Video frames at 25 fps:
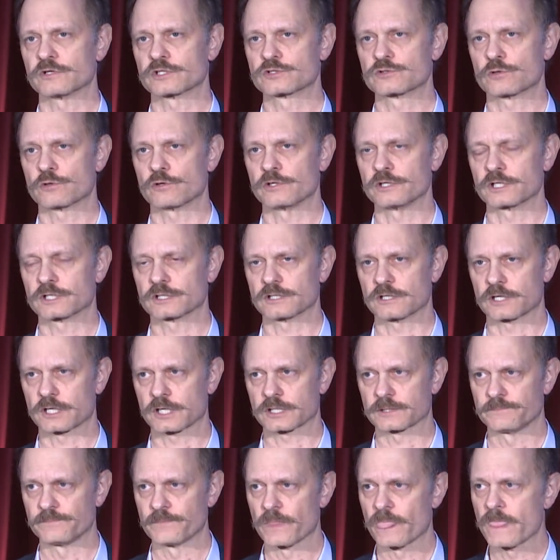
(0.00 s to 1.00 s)
Victoria
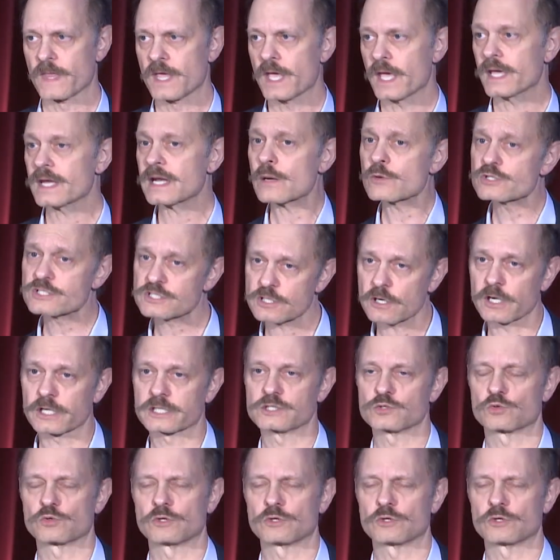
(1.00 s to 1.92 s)
Clark. And I was talking